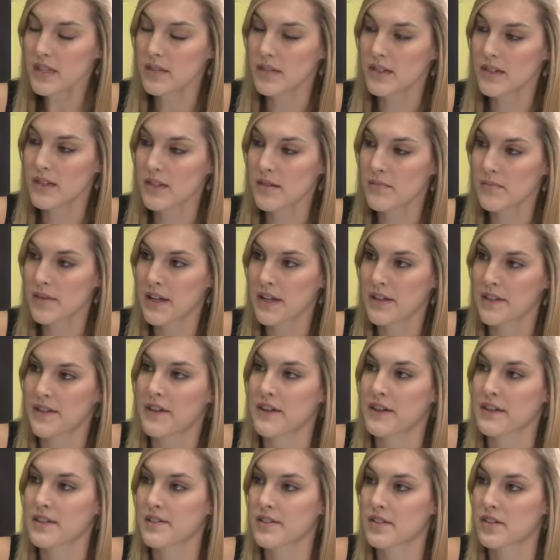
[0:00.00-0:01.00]
And the
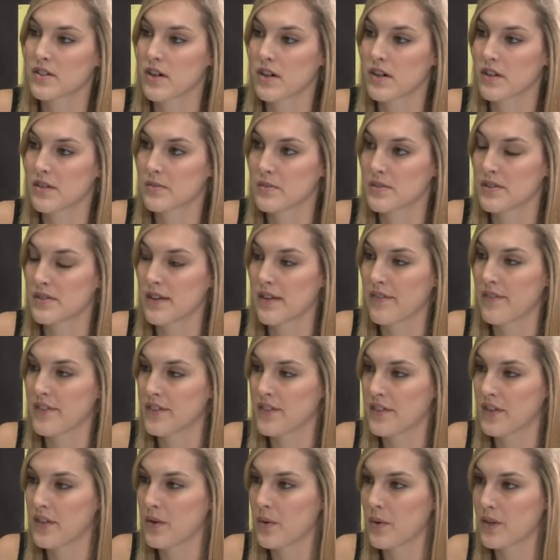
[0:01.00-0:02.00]
exit card was
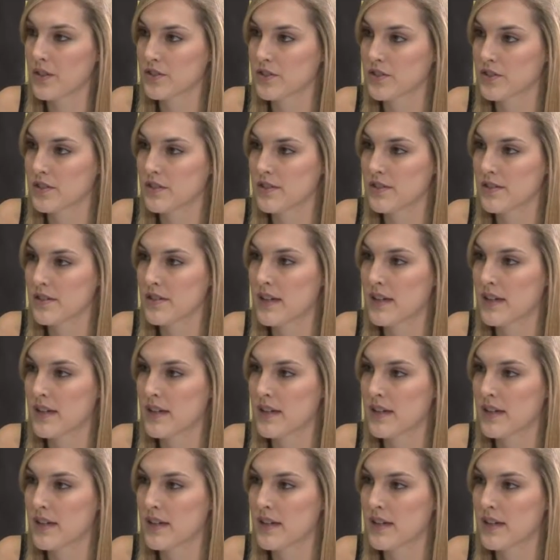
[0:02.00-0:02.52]
17 questions,